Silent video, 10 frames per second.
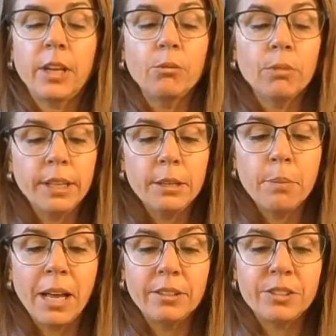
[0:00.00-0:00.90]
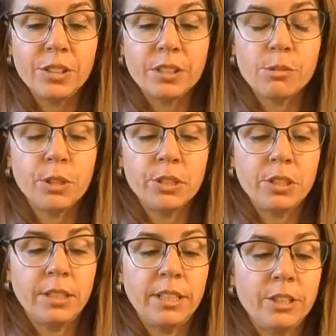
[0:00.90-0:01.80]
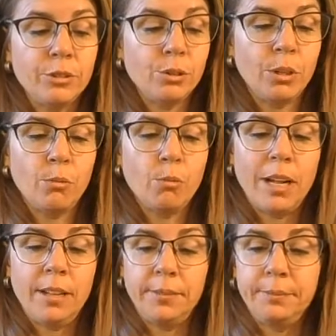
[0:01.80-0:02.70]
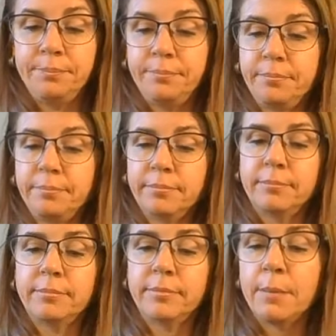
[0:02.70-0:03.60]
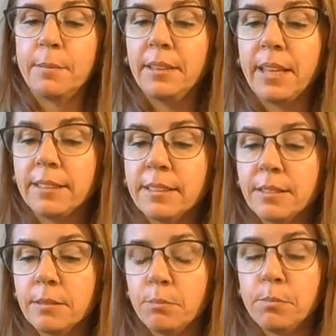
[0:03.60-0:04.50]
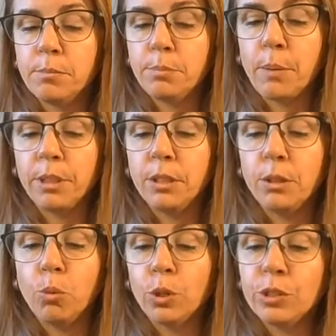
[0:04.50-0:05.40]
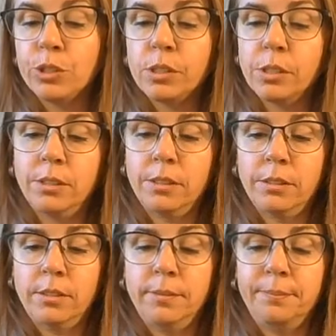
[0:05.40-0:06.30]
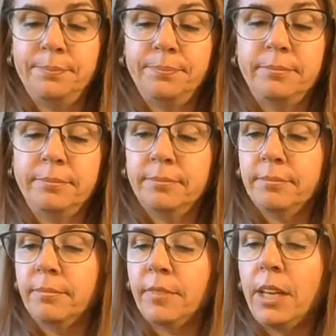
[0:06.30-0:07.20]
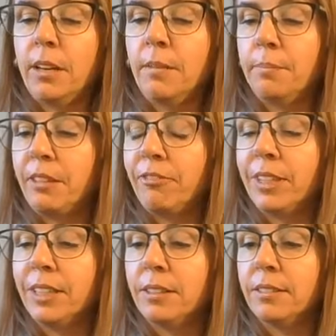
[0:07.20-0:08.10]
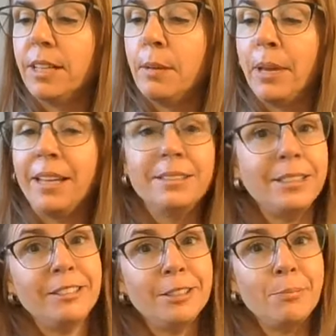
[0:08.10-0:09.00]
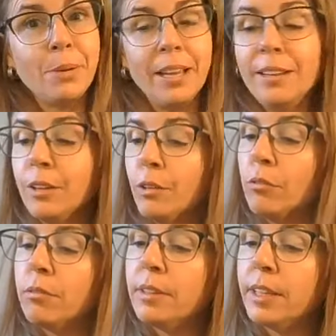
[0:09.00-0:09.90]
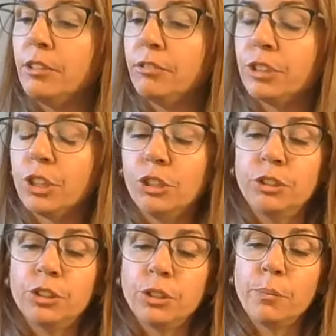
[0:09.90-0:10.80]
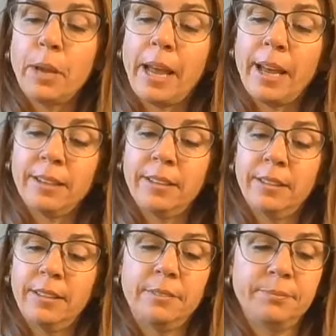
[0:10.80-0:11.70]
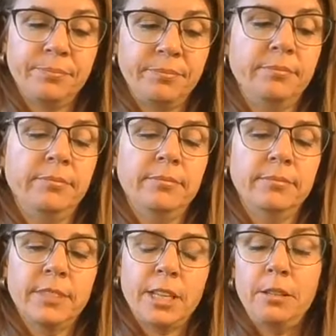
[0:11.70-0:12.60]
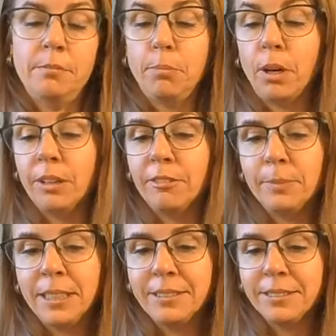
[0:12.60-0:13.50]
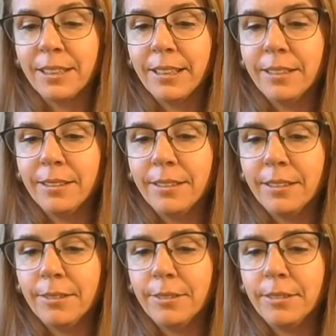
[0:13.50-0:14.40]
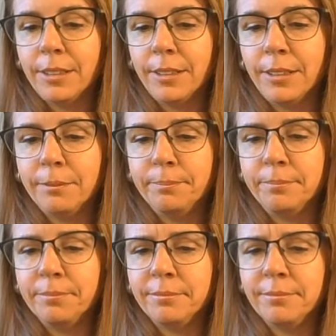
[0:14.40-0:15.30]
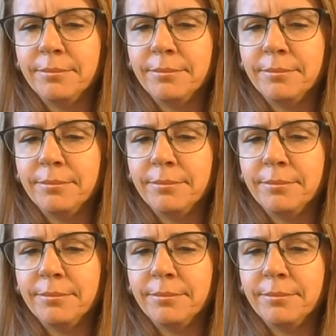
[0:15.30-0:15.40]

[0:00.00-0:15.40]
It really bothers this person that you're doing well. I mean, that's probably the worst. Um, they feel abandoned by you, that you've turned your back. And part of me is like, um,